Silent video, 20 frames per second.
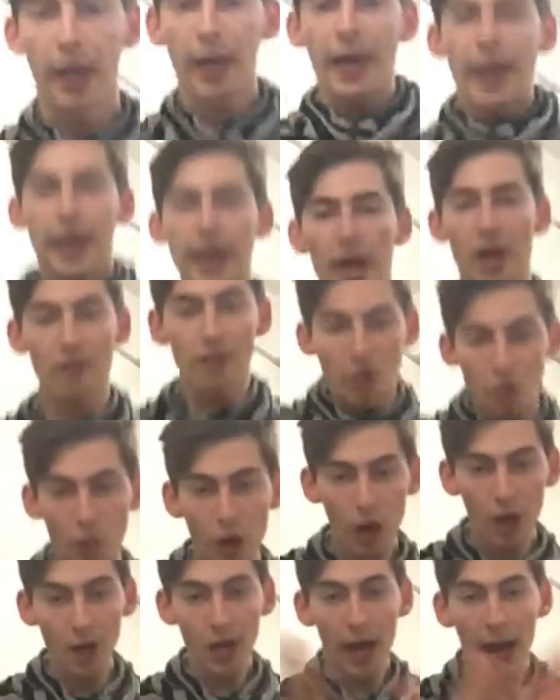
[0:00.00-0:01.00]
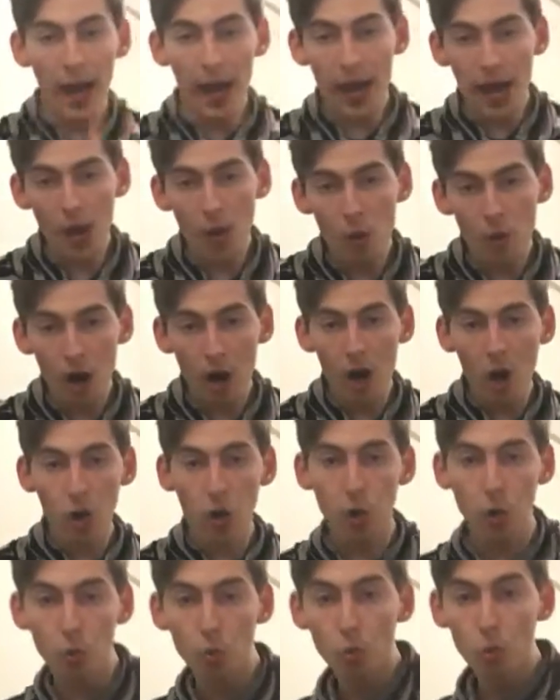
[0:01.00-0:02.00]
Hey everyone, how
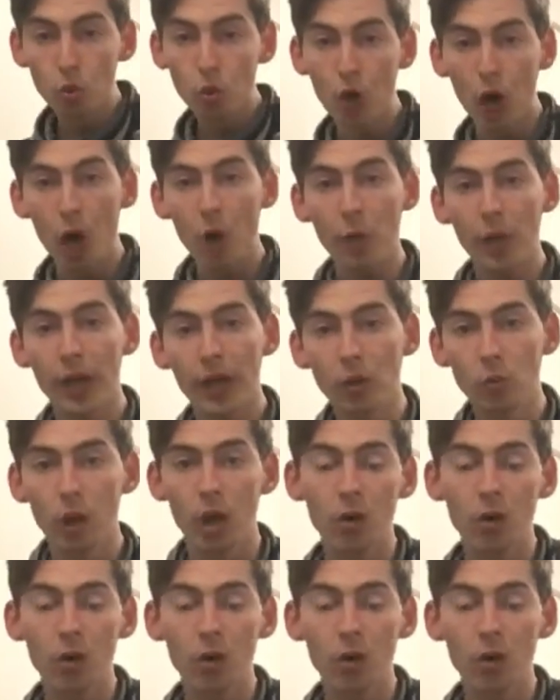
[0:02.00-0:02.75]
are you going?